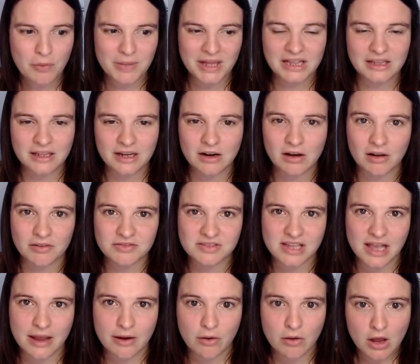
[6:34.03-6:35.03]
million off,
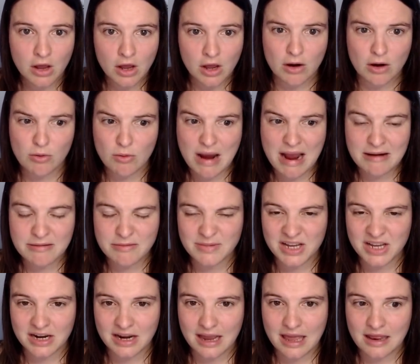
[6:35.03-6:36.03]
so where am I
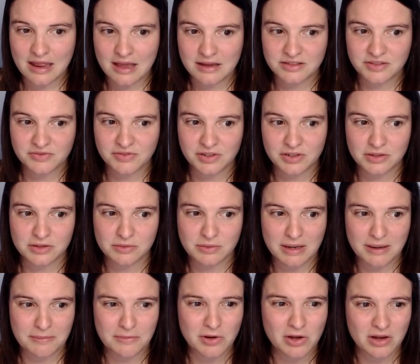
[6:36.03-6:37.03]
going to get those funds?
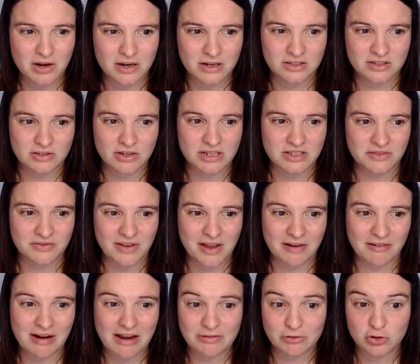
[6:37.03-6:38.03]
Well, I'm not going to
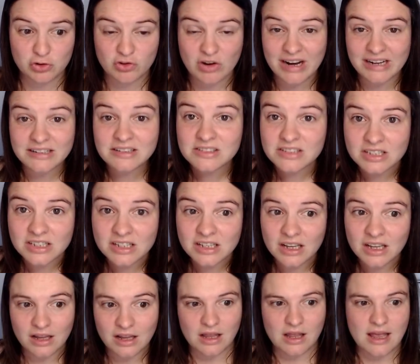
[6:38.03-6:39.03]
transfer out Trent.
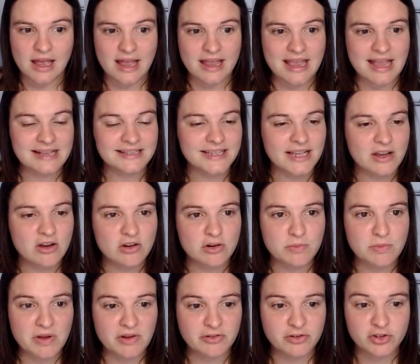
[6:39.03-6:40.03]
I guess I could
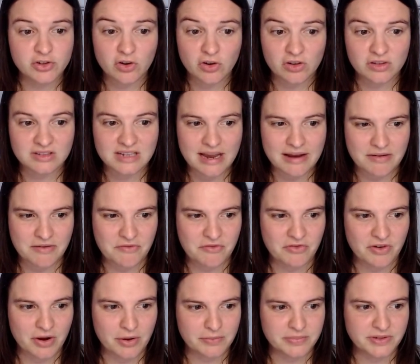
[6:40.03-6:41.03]
move Shaw down and
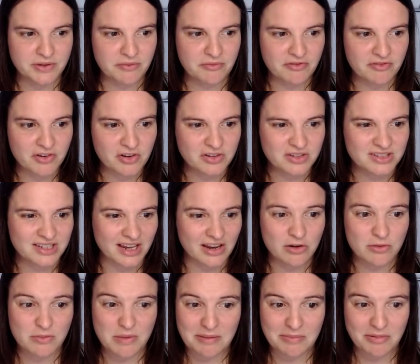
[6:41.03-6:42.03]
free up some funds. I
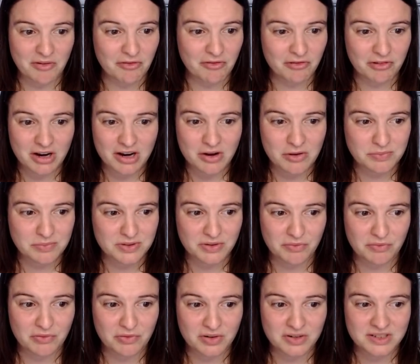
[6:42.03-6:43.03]
could maybe free up
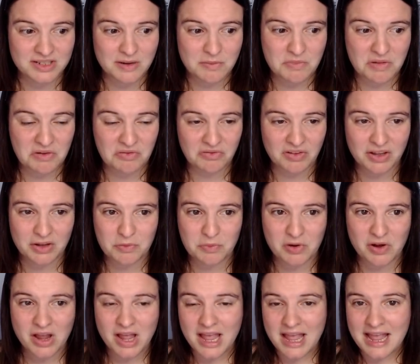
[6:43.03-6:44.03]
some funds in midfield,
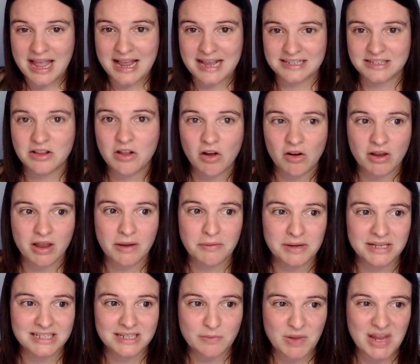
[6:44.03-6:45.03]
but it's not
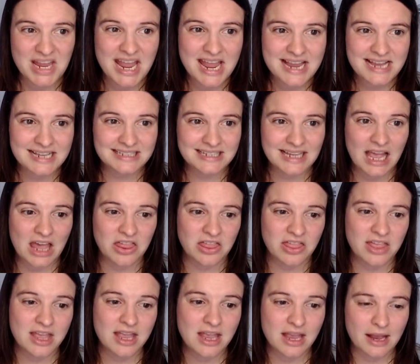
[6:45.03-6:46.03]
going to be easy. I
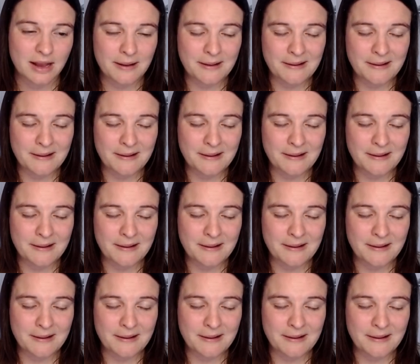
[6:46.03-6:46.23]
think